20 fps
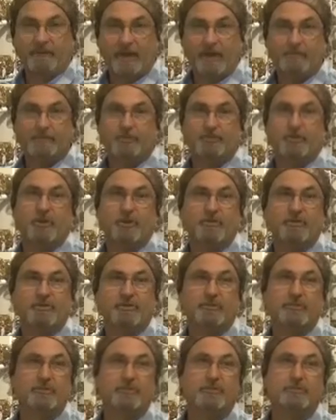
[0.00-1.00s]
time showed
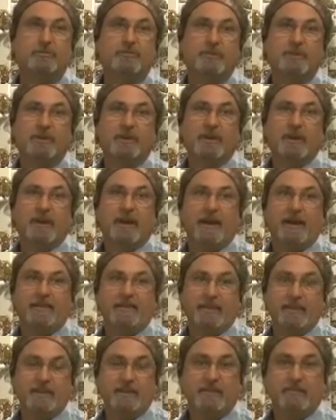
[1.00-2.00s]
you
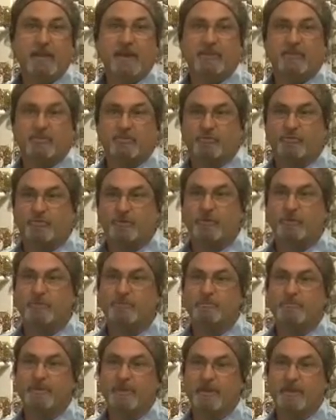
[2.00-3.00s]
in the incubation
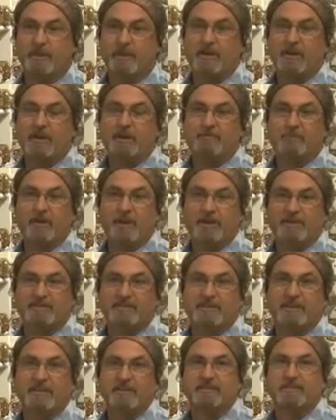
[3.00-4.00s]
room the
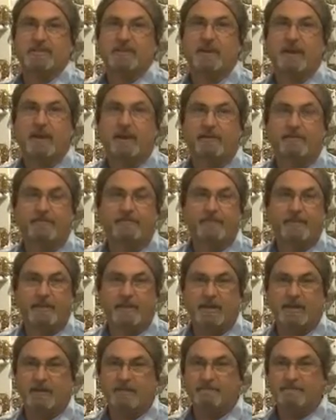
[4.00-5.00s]
process of
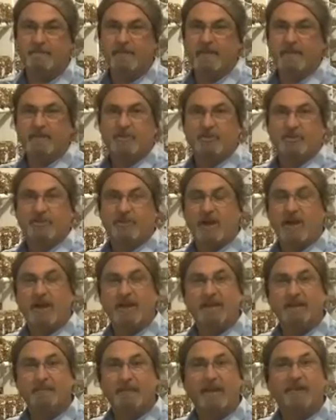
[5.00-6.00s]
the
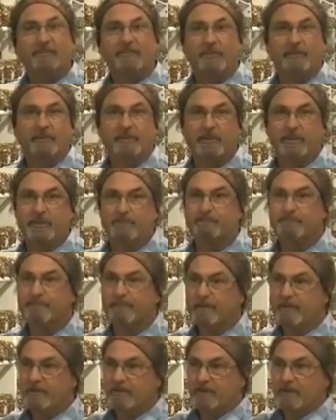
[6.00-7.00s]
Shiitake mycelium
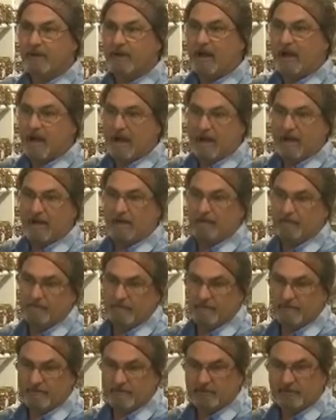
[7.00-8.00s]

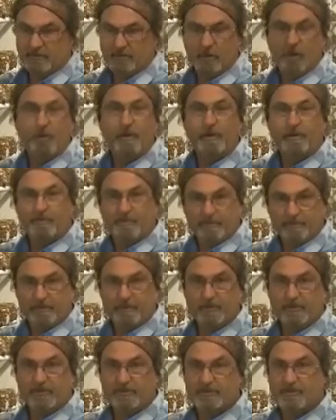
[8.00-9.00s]
growing
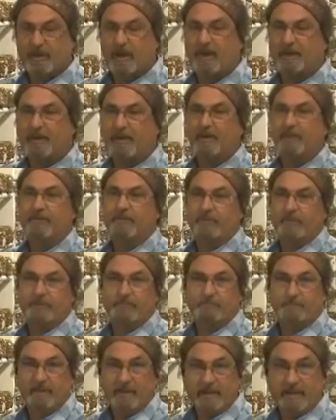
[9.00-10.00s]
through the sawdust
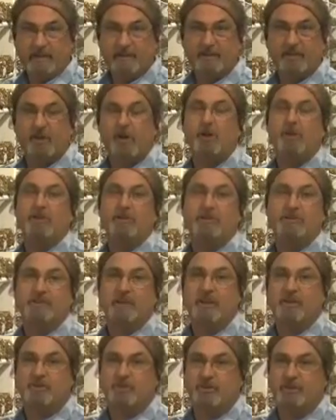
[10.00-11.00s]
and beginning the
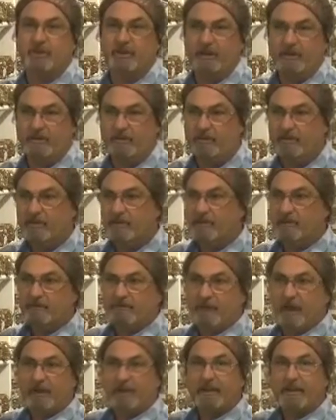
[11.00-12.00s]
colonization and
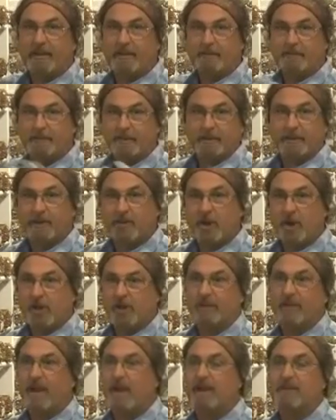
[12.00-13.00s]
finally completely
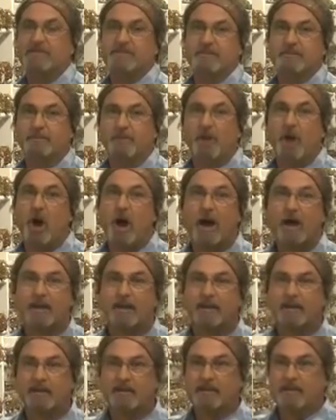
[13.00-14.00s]
colonized the
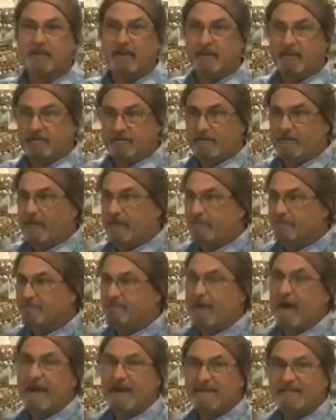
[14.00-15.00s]
block. It
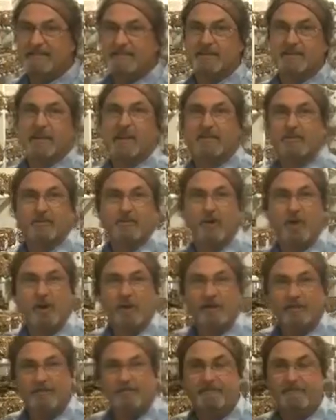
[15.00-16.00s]
binds together
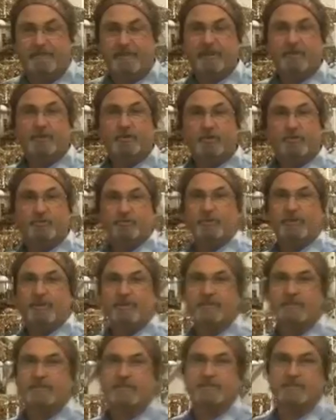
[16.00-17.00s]
all of the
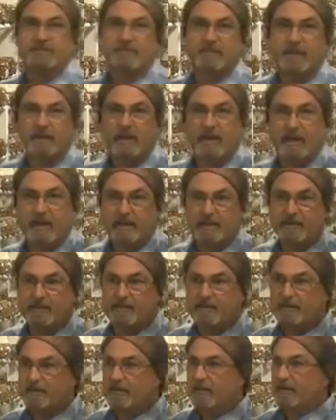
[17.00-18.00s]
nutrients
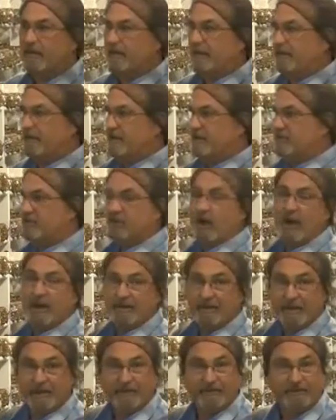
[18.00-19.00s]
and the
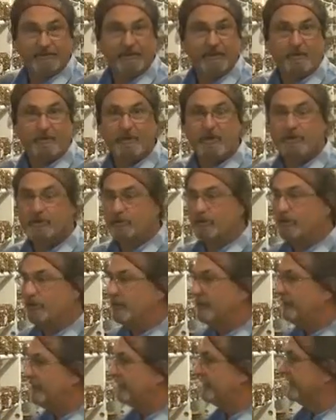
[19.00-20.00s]
sawdust that we
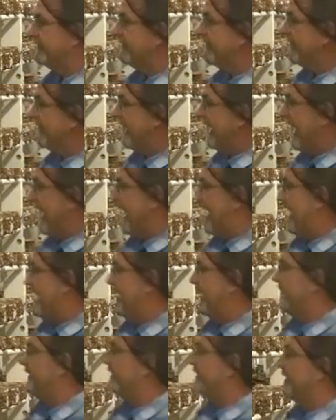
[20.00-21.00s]
use
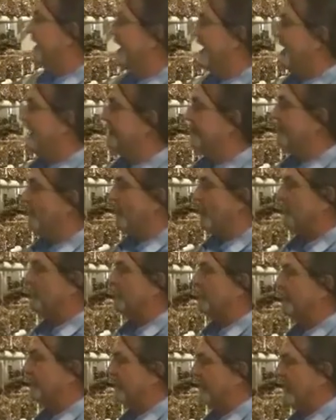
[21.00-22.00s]
and
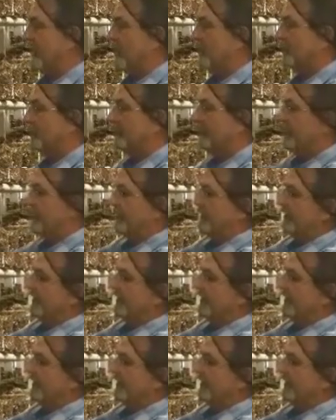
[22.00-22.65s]
forms its own